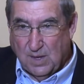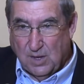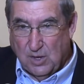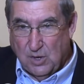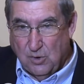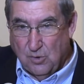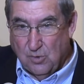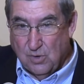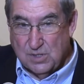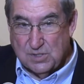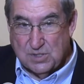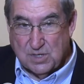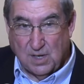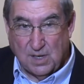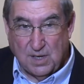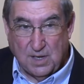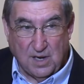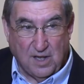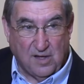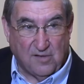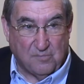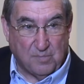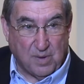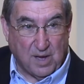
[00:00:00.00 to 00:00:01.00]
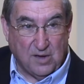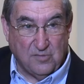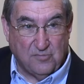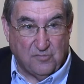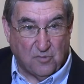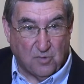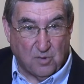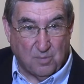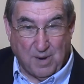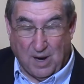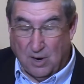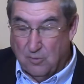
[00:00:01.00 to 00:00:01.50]
Curiously enough, paid
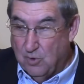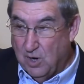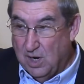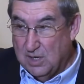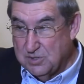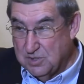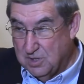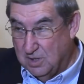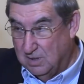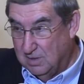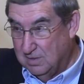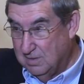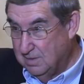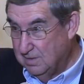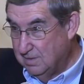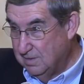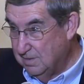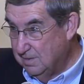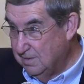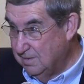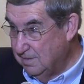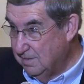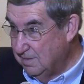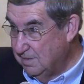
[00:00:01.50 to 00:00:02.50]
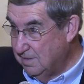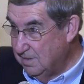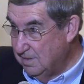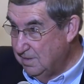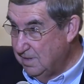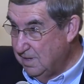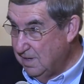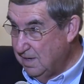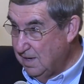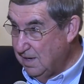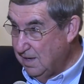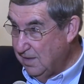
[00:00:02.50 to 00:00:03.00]
for by Russia.
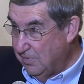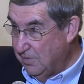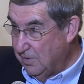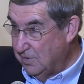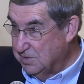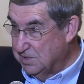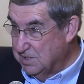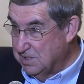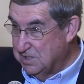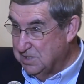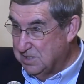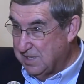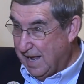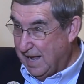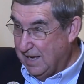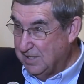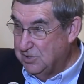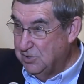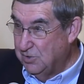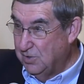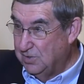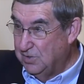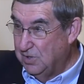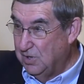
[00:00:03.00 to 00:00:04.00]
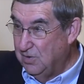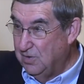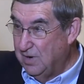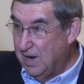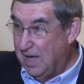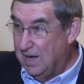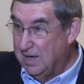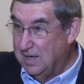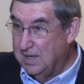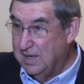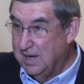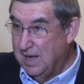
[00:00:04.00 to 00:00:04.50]
There's a statue at the
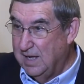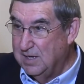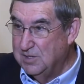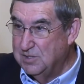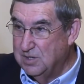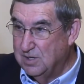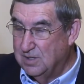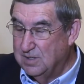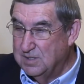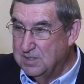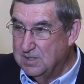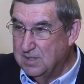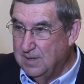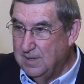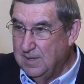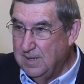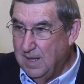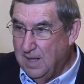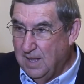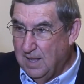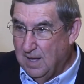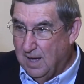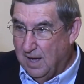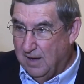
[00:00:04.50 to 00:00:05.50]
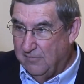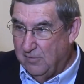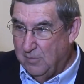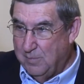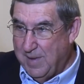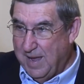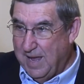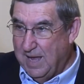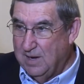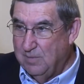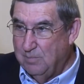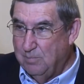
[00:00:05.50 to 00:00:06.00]
United Nations of a
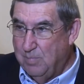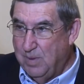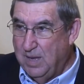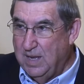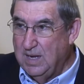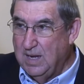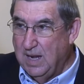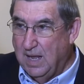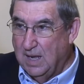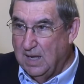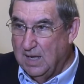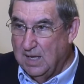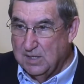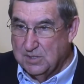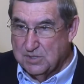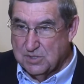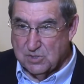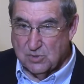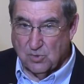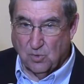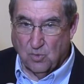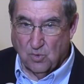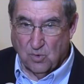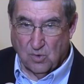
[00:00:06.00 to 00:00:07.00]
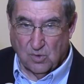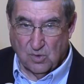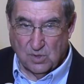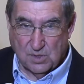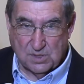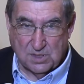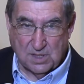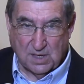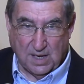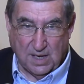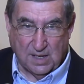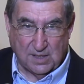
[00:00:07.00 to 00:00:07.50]
man beating his
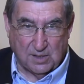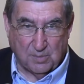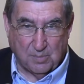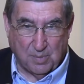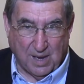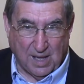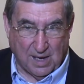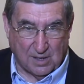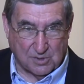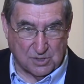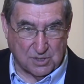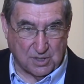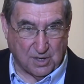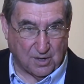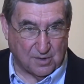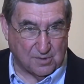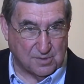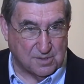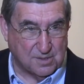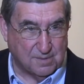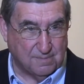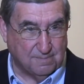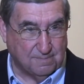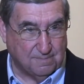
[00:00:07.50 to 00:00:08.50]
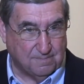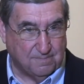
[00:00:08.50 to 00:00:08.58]
swords into plowshares.